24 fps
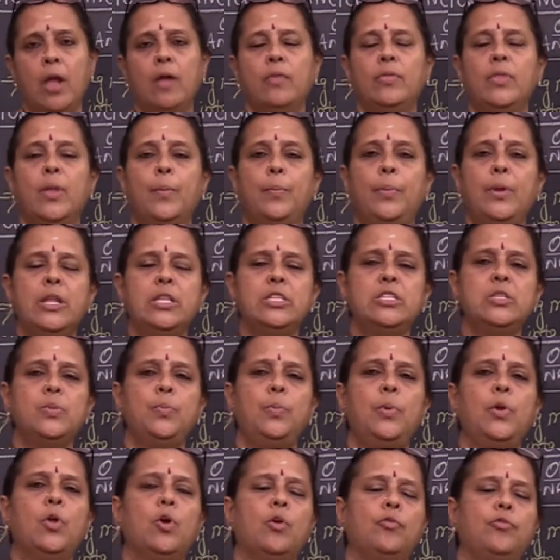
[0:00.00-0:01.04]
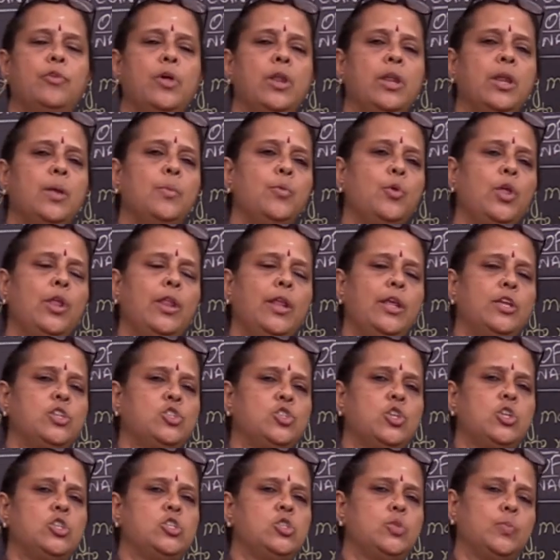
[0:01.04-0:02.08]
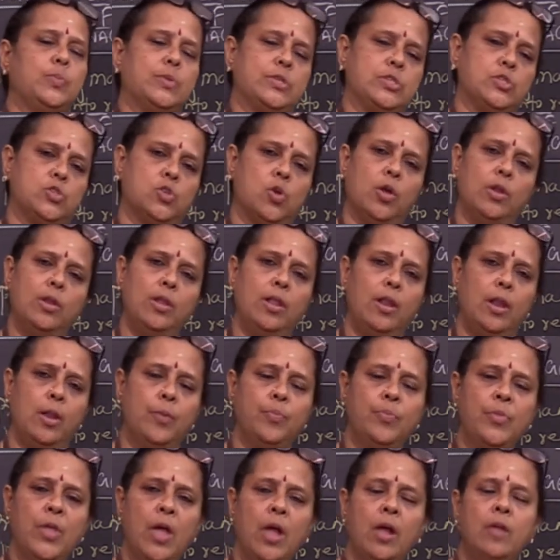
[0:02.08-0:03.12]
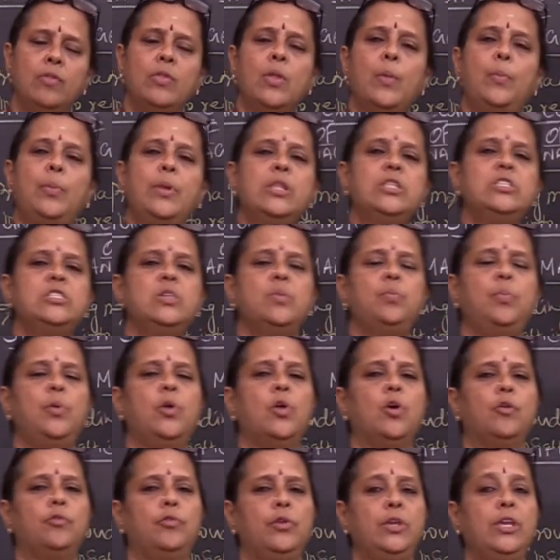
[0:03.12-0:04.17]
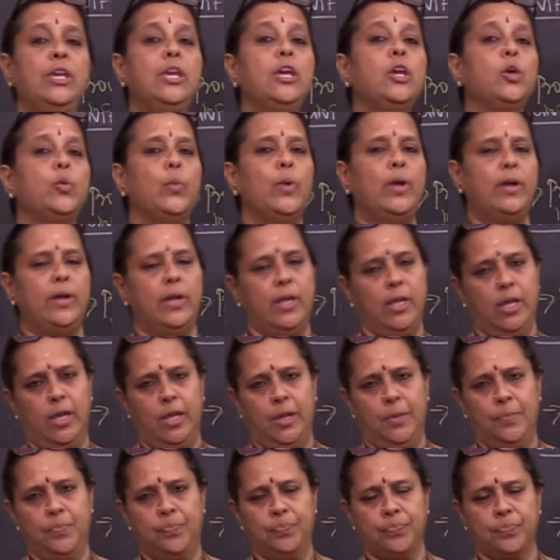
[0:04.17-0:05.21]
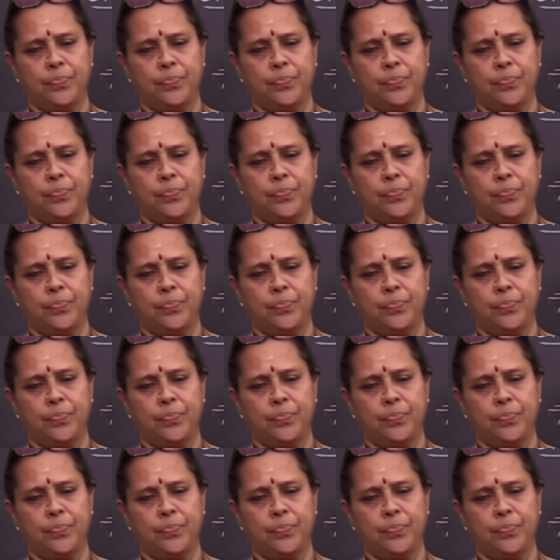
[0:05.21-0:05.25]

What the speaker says: The principle of remuneration to personnel, the principle of equity,